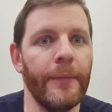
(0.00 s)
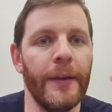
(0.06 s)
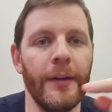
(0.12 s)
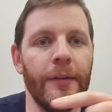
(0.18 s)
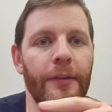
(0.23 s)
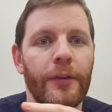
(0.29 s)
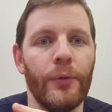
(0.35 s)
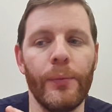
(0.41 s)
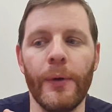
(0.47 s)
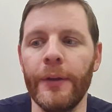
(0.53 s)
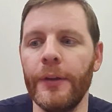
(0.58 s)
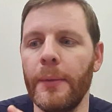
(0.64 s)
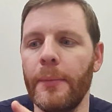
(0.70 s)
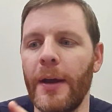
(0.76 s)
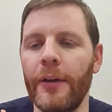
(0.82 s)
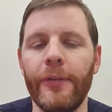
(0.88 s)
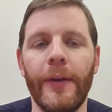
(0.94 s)
It's a
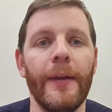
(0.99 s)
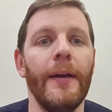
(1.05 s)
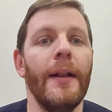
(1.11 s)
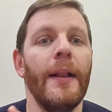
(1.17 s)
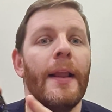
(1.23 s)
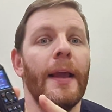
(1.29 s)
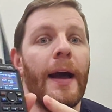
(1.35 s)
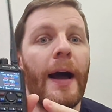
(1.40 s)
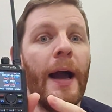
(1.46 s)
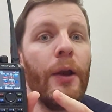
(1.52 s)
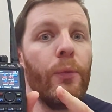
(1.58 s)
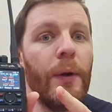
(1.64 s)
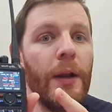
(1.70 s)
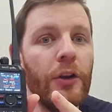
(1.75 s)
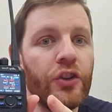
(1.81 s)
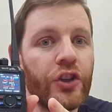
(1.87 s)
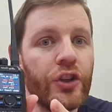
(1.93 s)
random IV. I
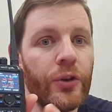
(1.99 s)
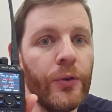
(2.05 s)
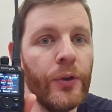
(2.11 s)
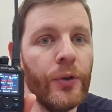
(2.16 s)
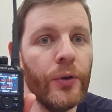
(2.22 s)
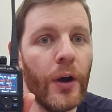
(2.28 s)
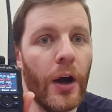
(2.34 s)
will show you